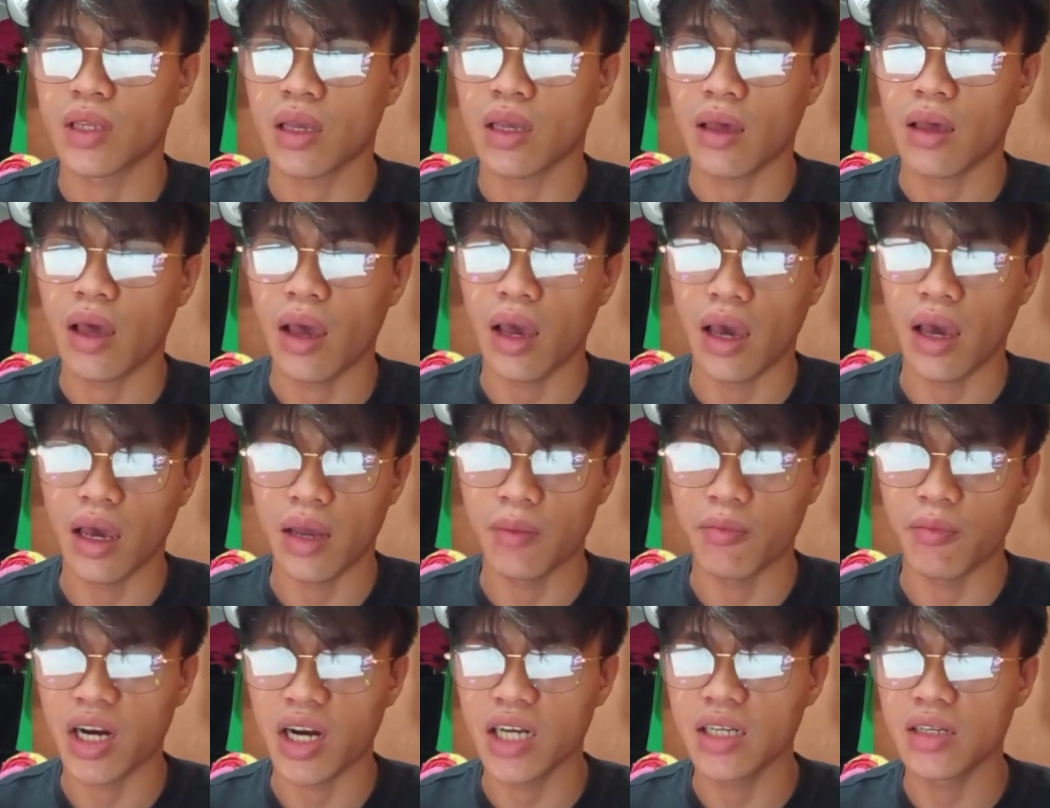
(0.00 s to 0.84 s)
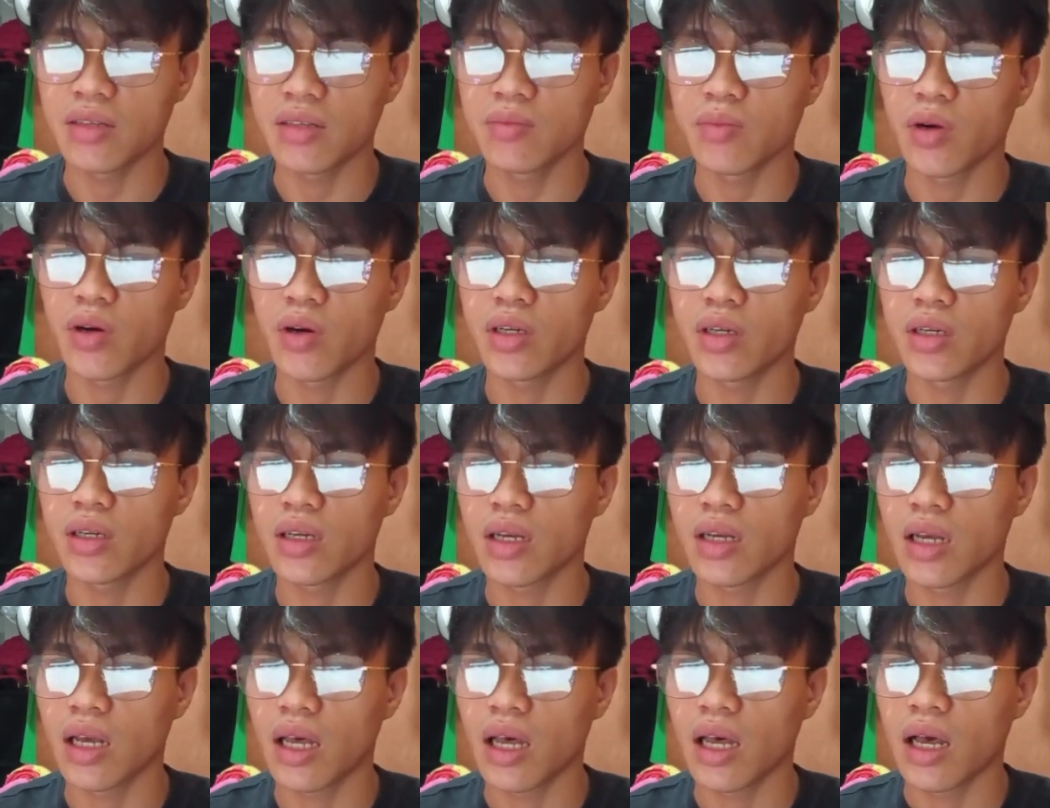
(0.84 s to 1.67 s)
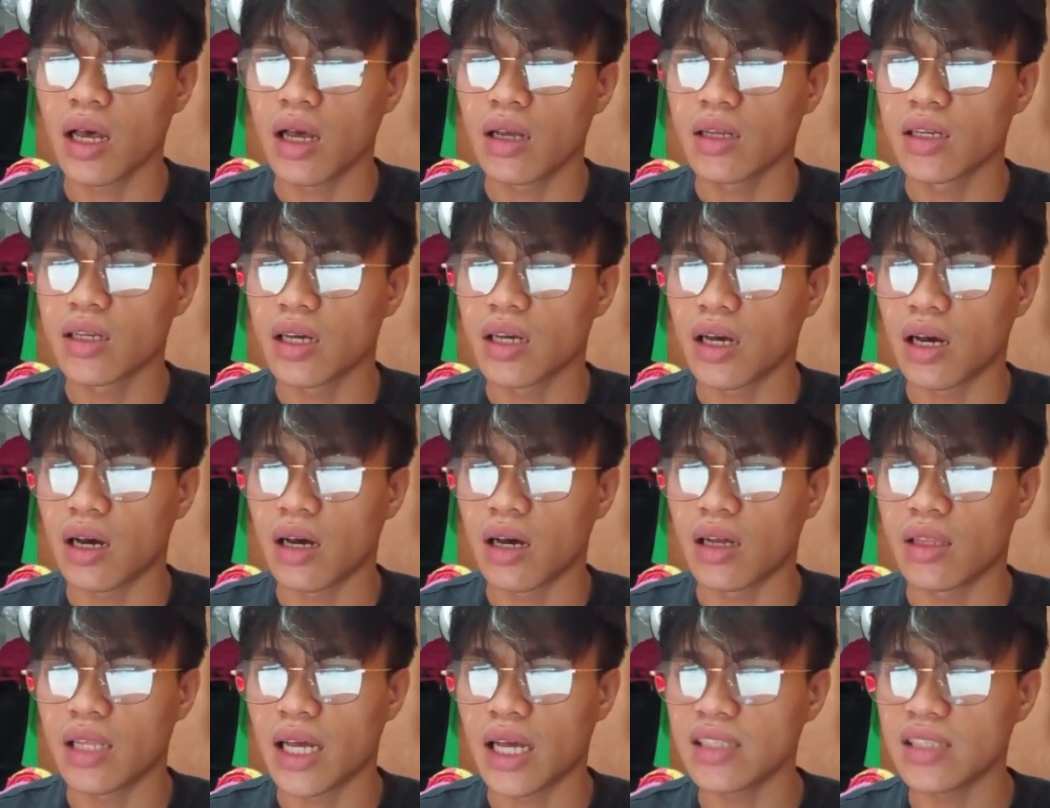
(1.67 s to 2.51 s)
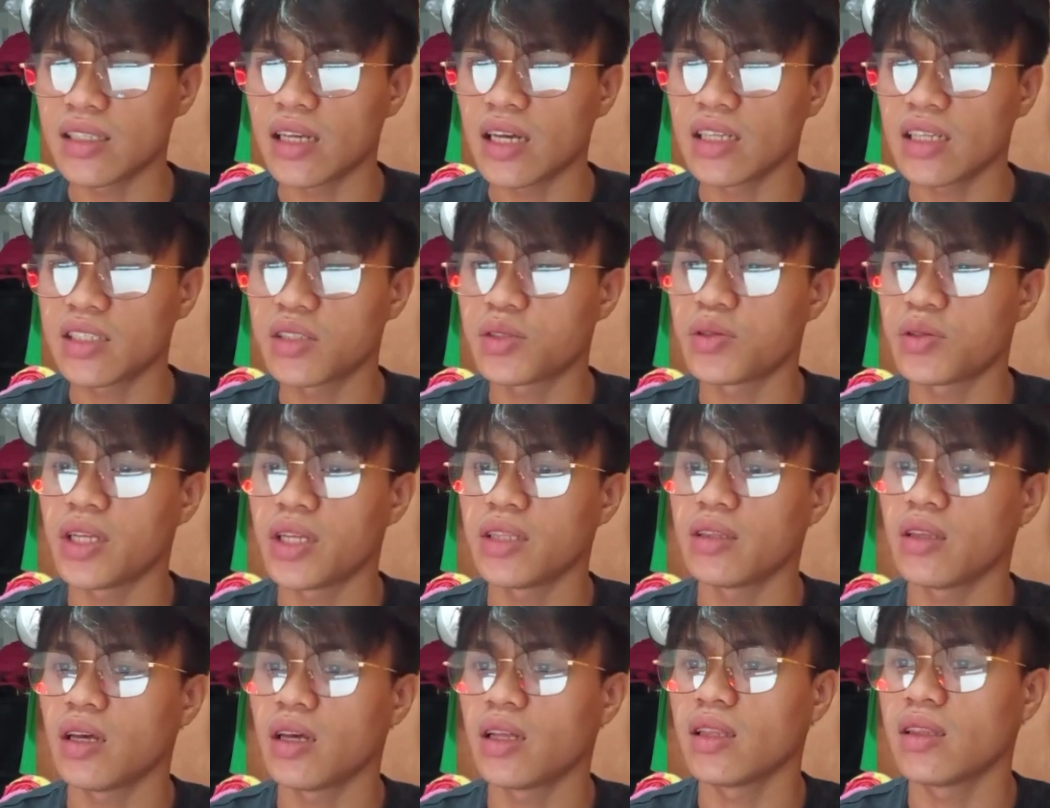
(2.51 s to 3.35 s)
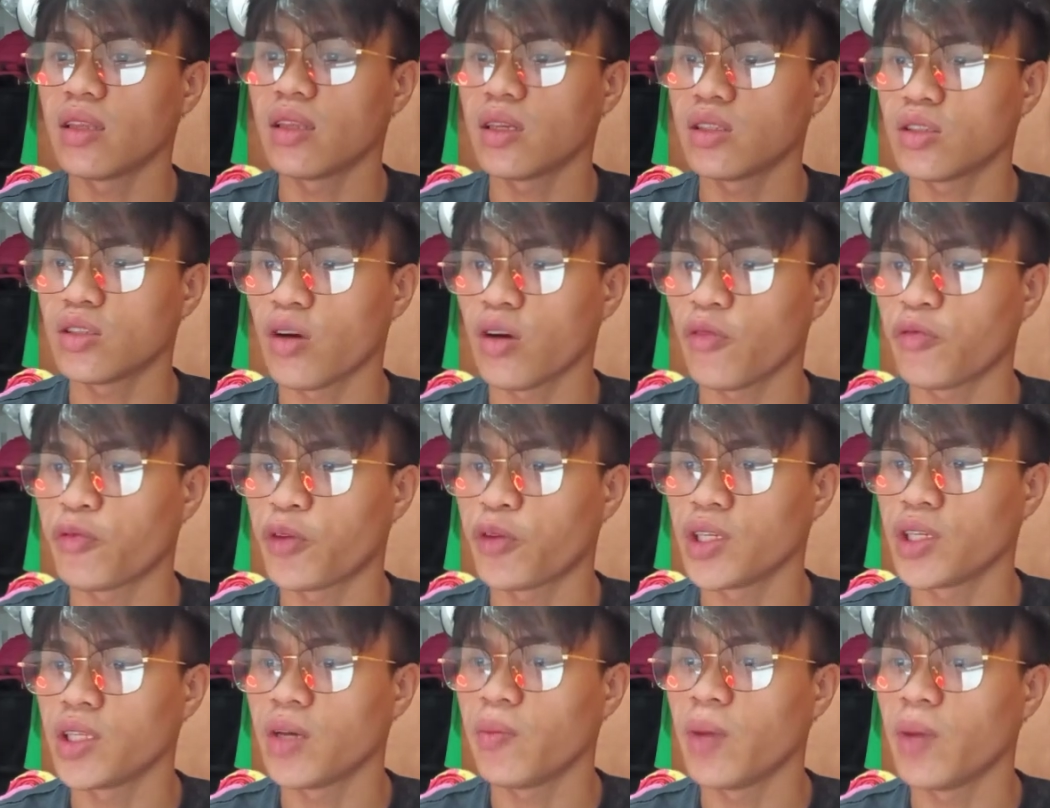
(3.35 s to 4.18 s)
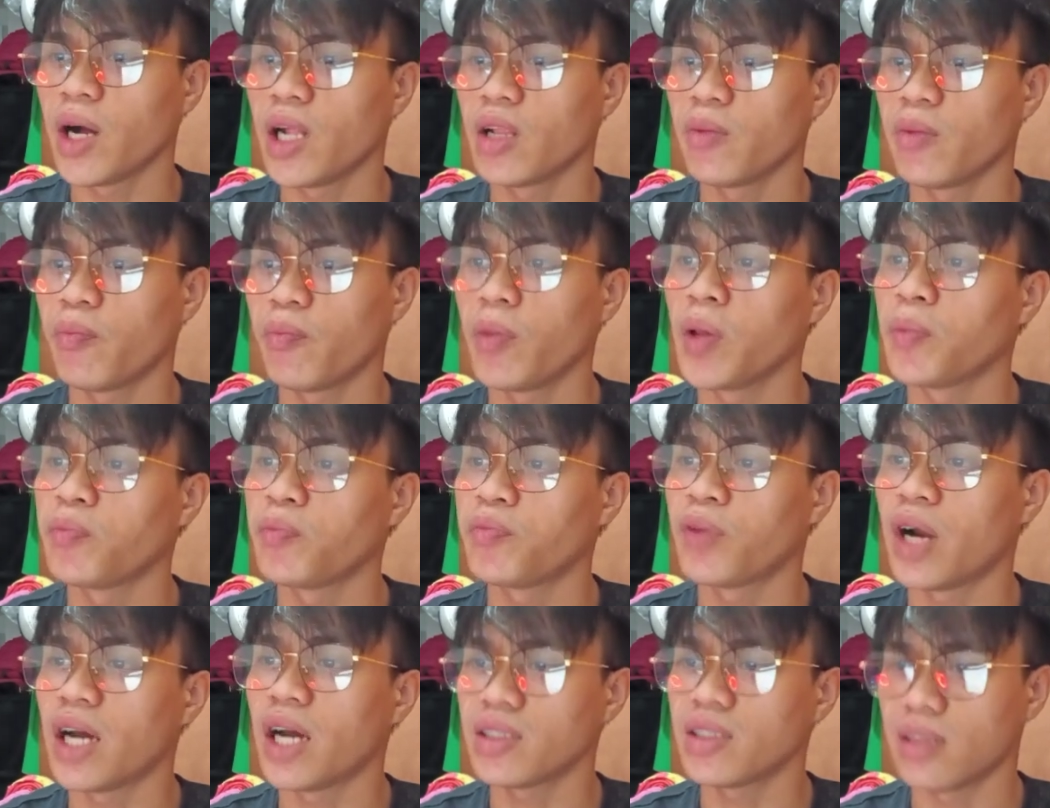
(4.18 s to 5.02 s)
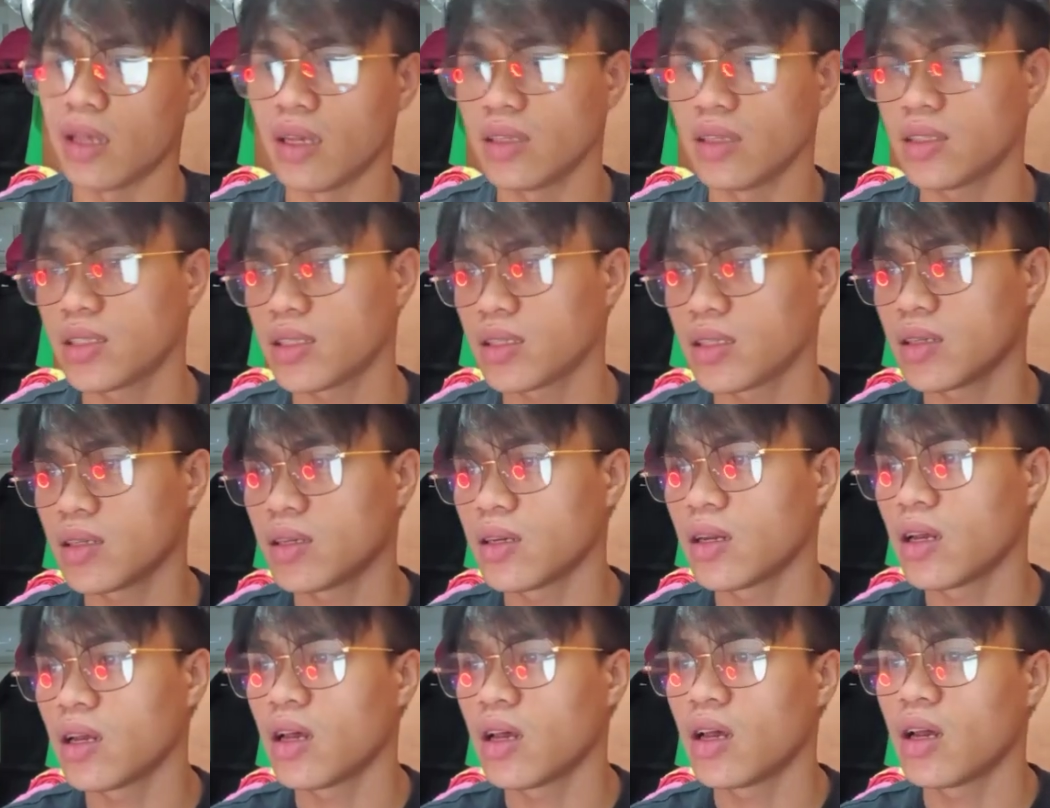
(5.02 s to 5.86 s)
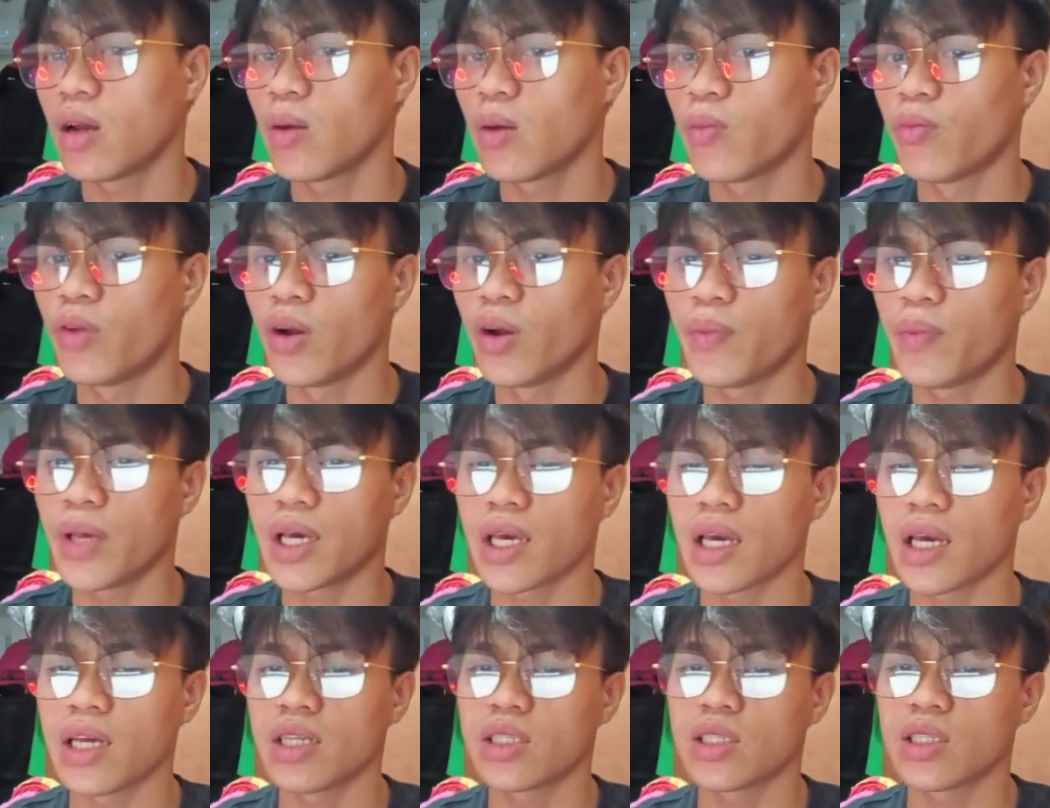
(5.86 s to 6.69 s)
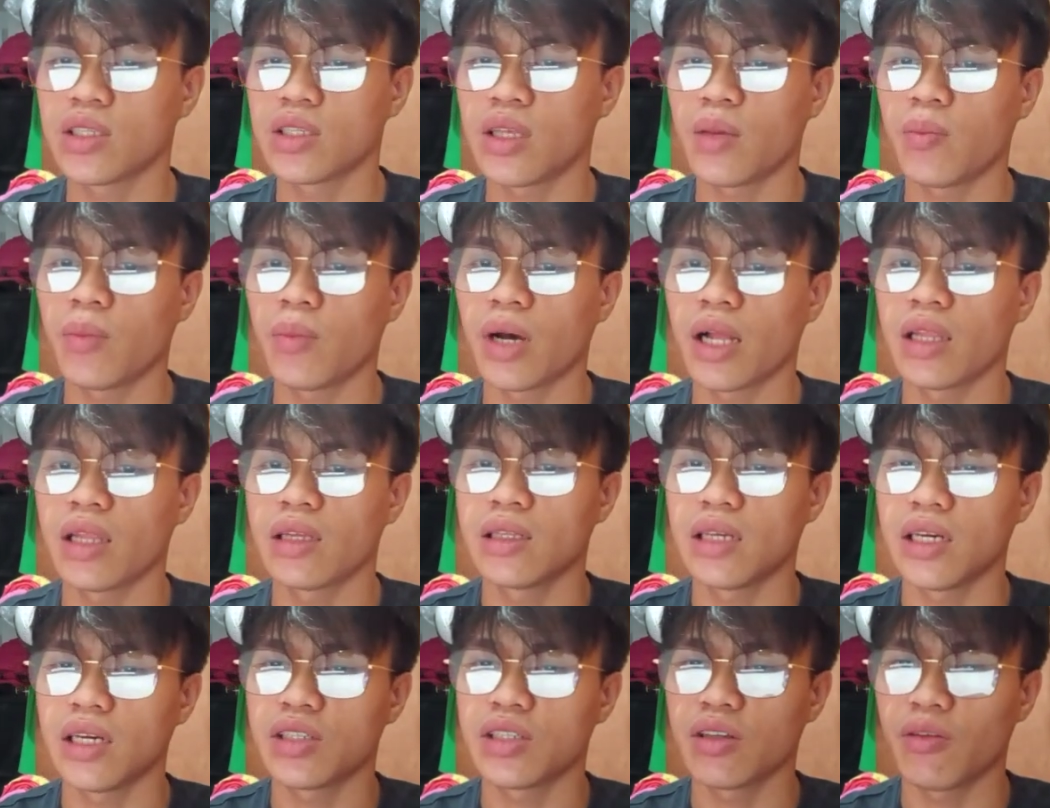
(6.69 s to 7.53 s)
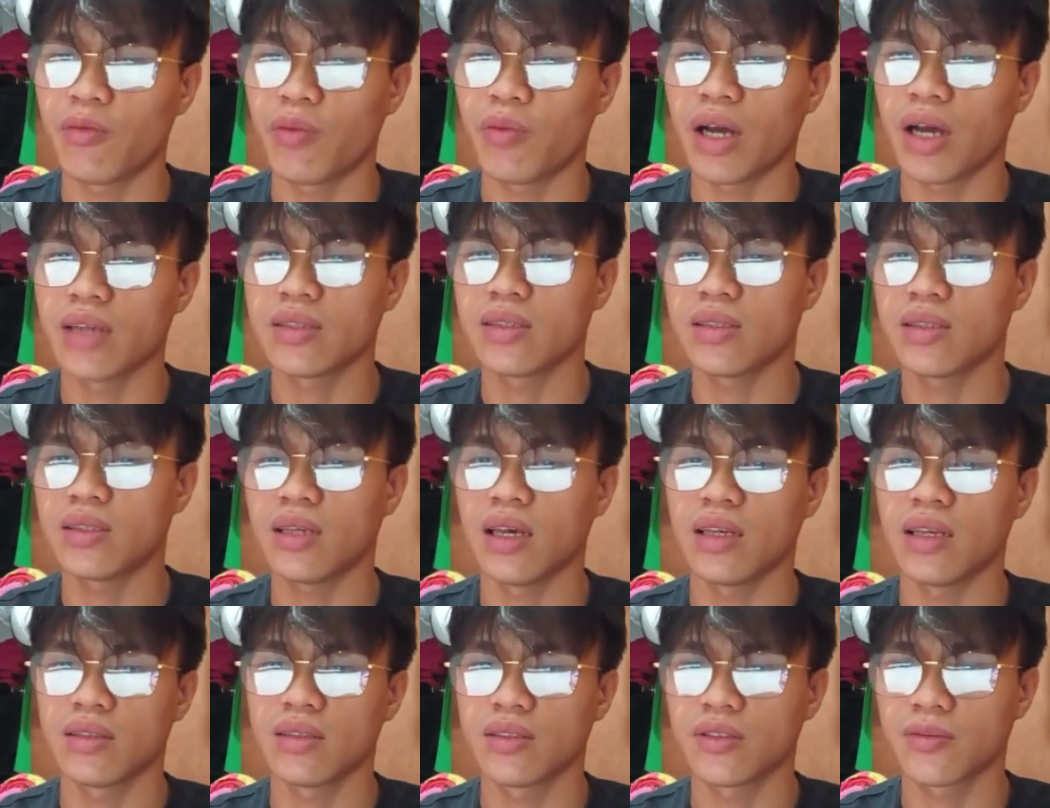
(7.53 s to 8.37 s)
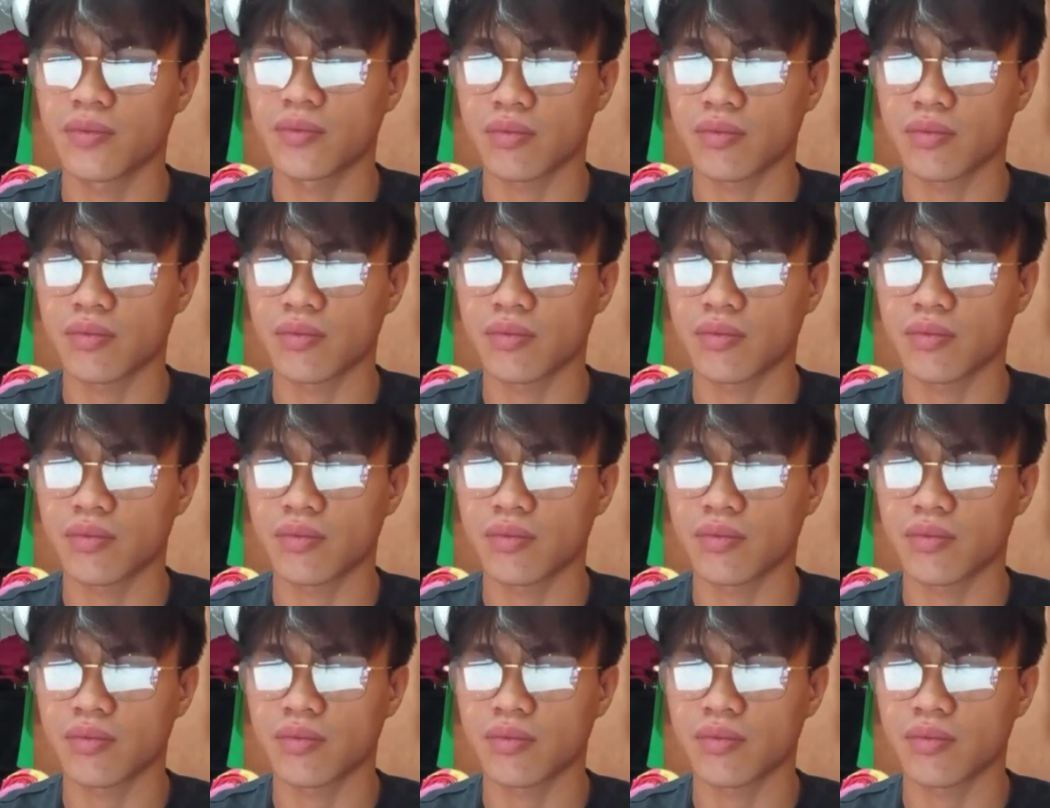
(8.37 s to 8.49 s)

And furthermore, NASA strengthened the software development process, verification and validation processes.